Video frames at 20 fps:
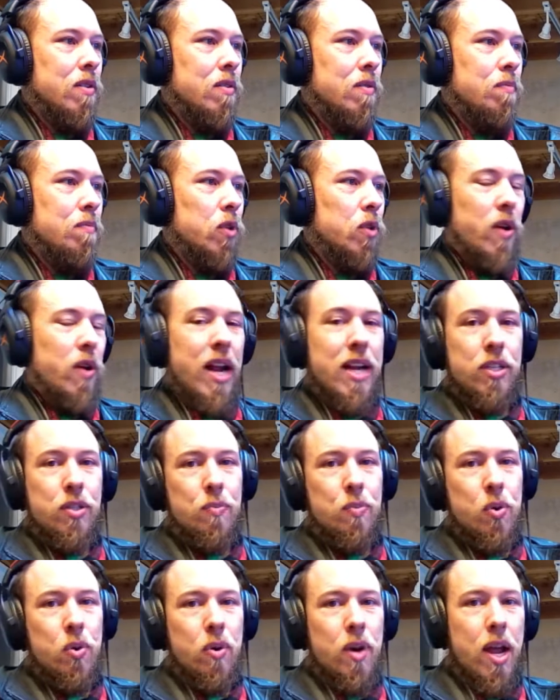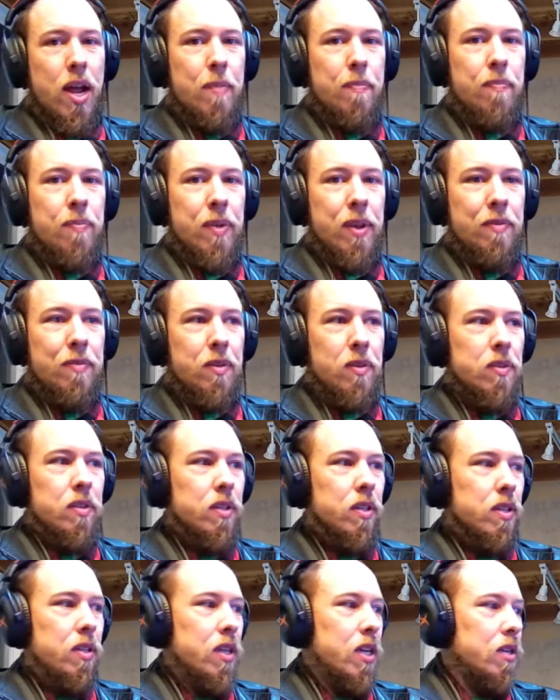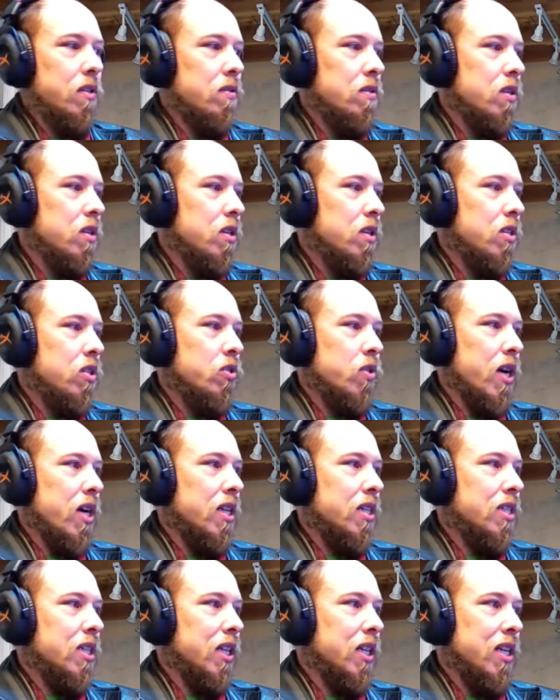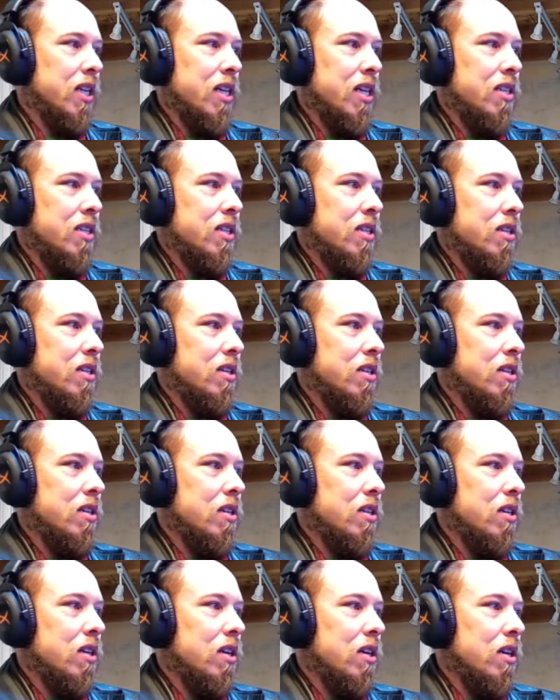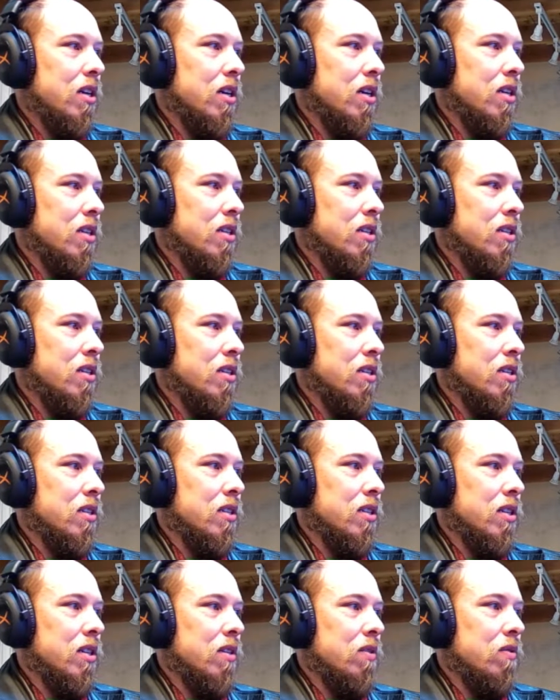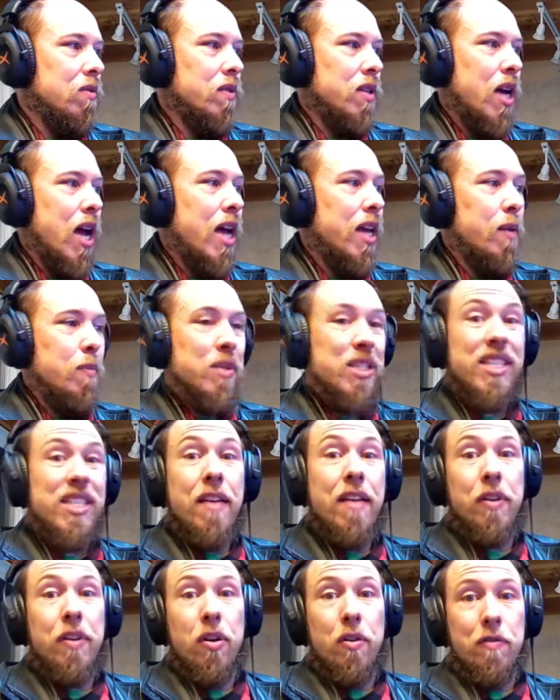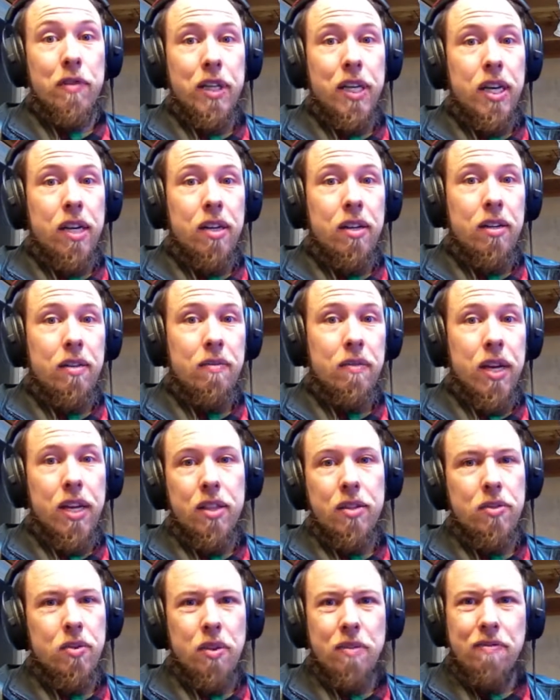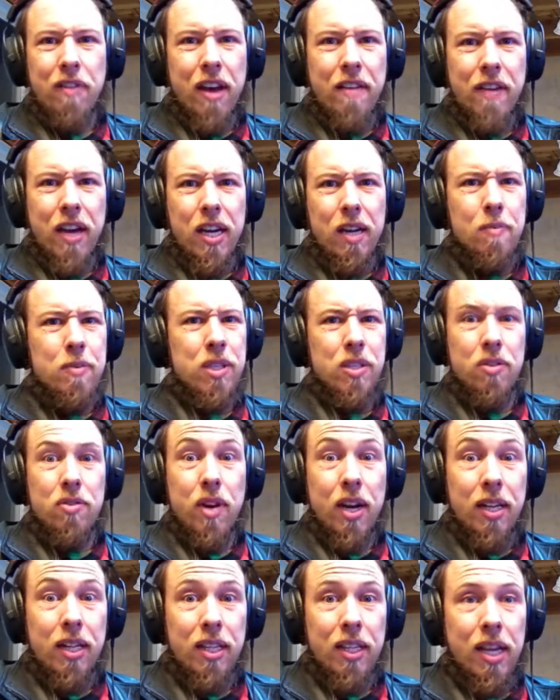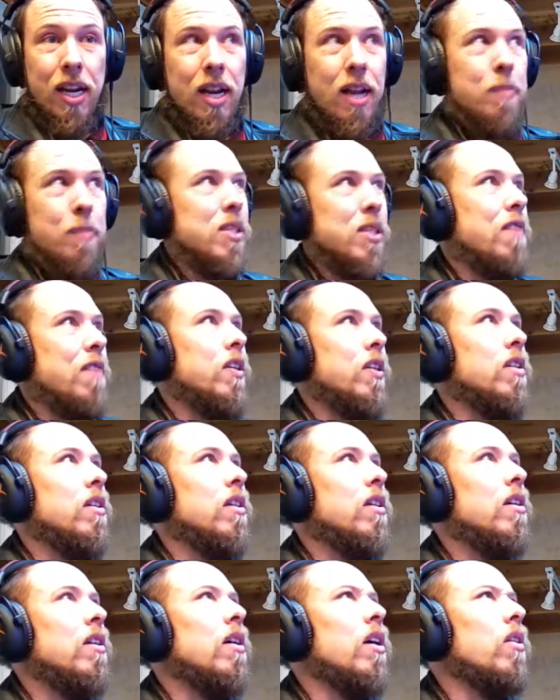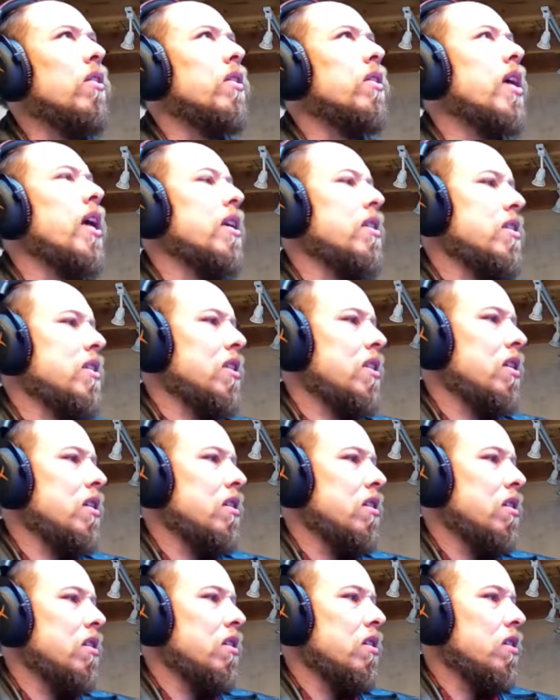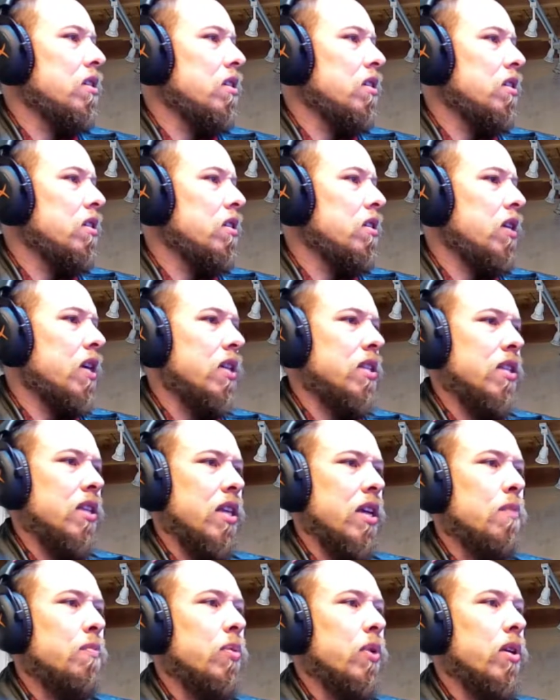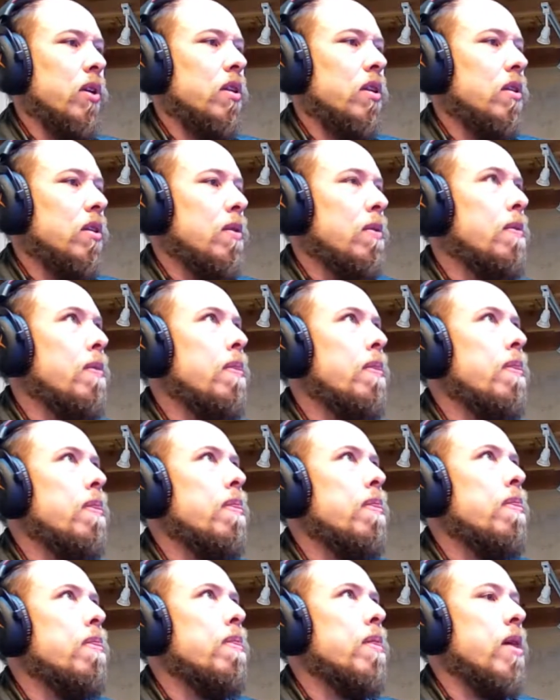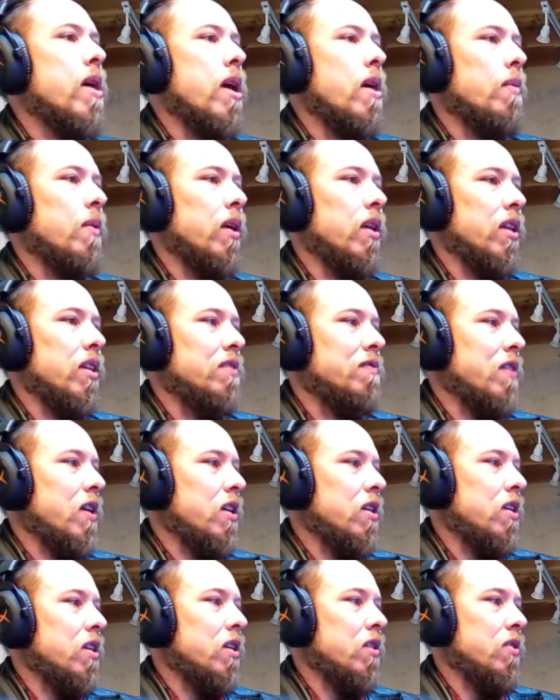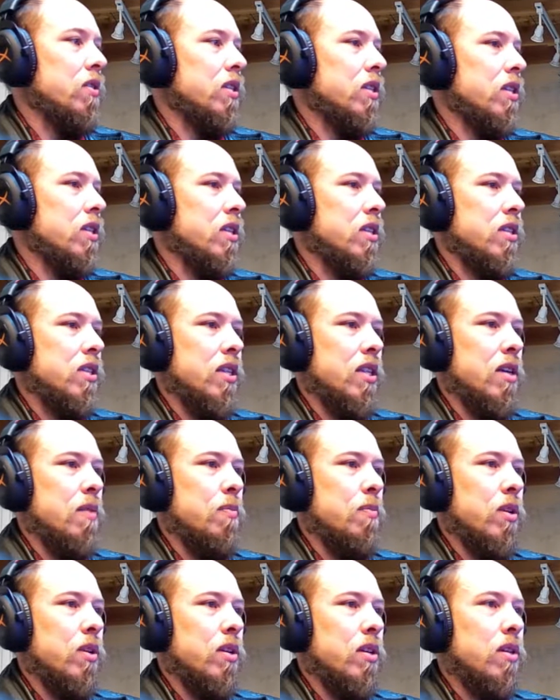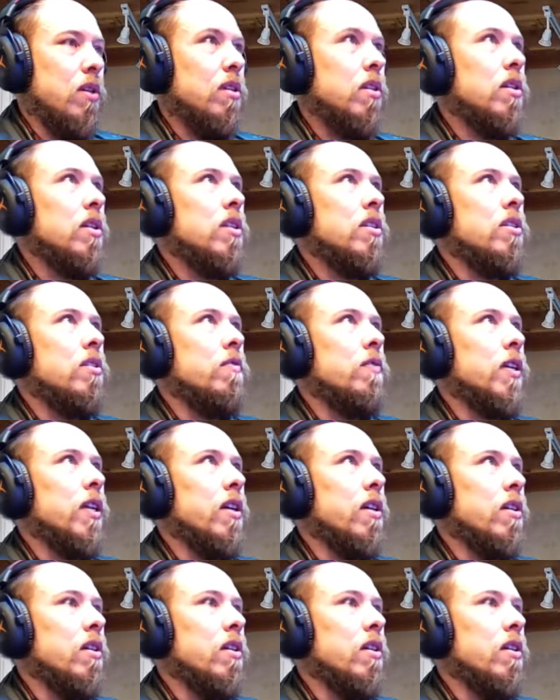crash the program if you try to delete item 7 over here, right? There's only 5 items and you try to delete item 7. Oh, you can't see the input. Well, that's fine. You don't need to see the input. It's over here.